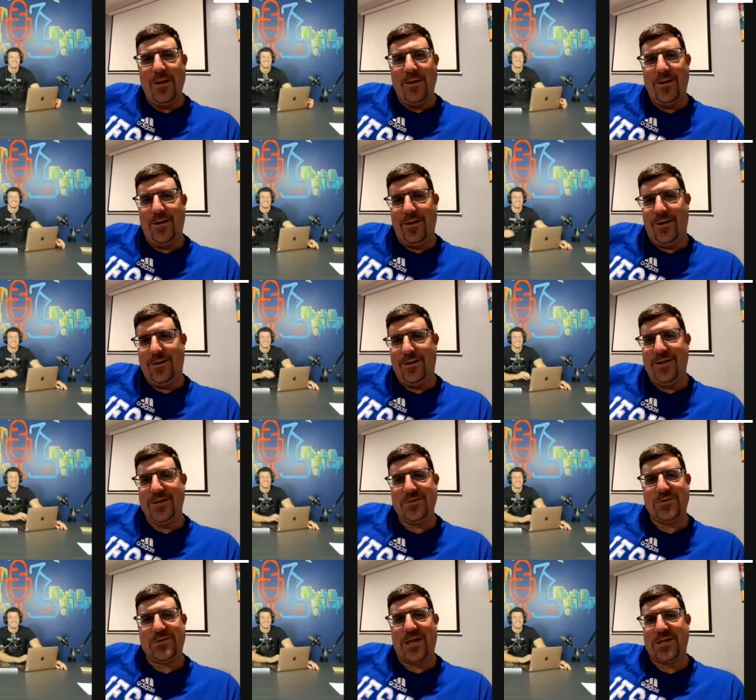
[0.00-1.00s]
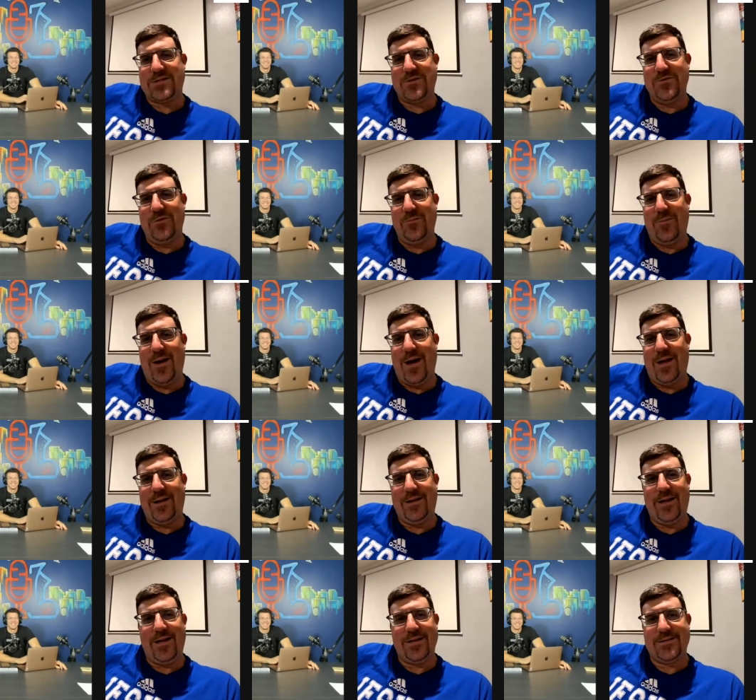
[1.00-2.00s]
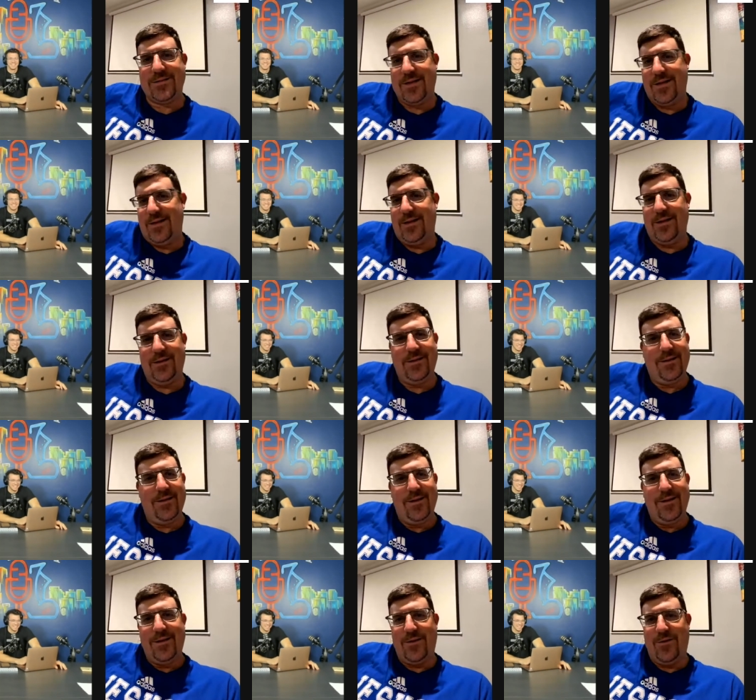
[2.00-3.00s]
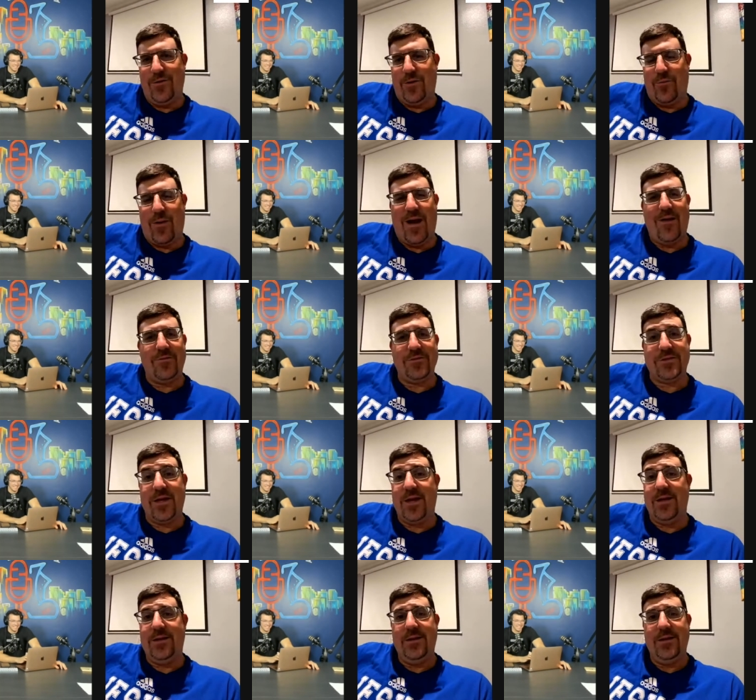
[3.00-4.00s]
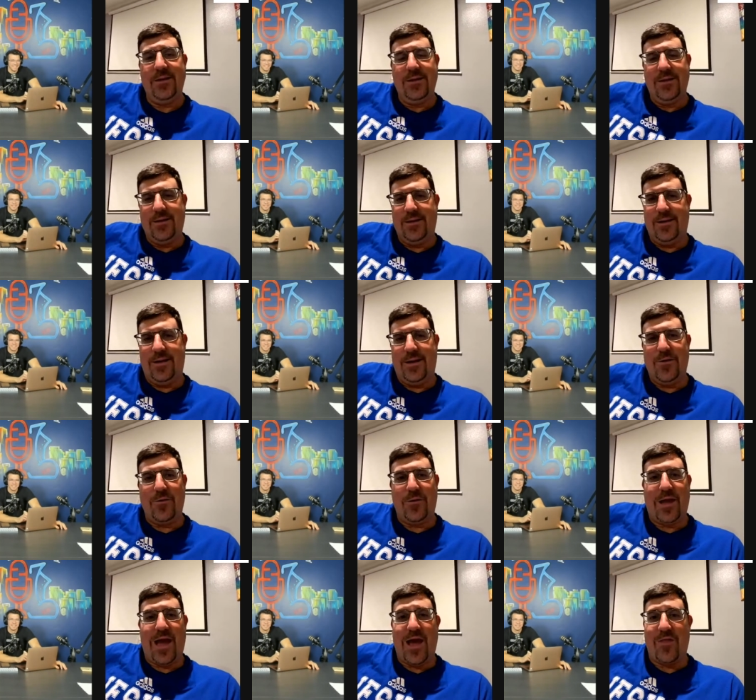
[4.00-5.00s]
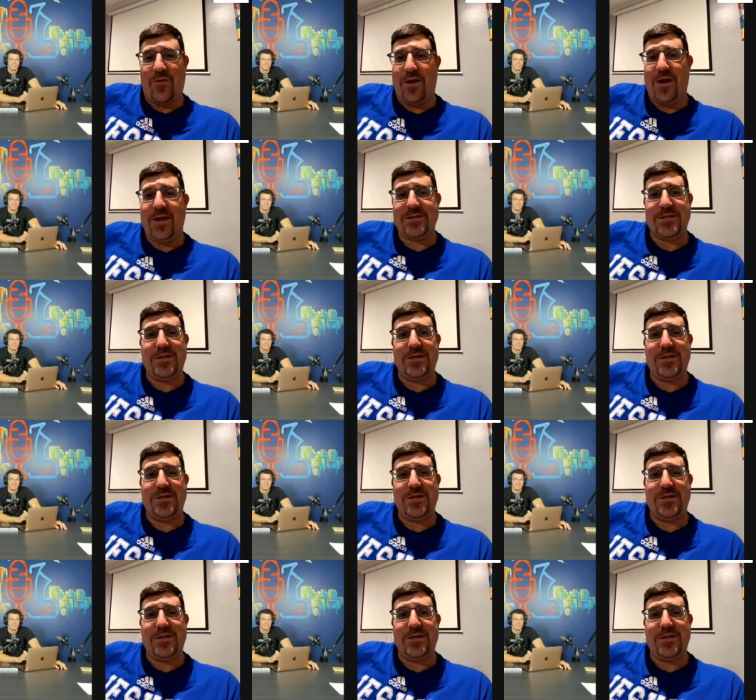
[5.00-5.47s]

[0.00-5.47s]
Uh, the Gizzard's our student body that's, uh, you know, it rivals any. And I know Catholic has a